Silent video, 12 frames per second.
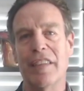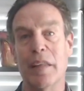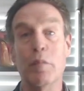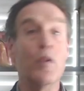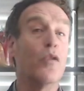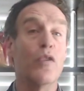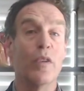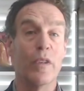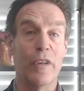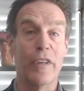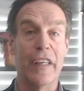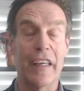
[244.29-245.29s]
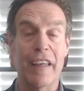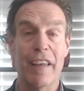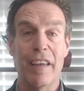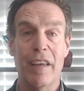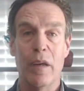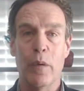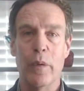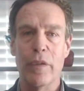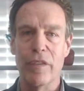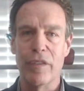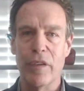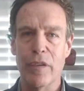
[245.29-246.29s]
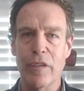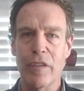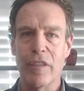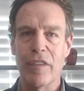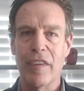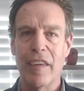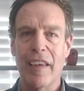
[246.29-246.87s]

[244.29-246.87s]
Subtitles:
and mutual learning with the students.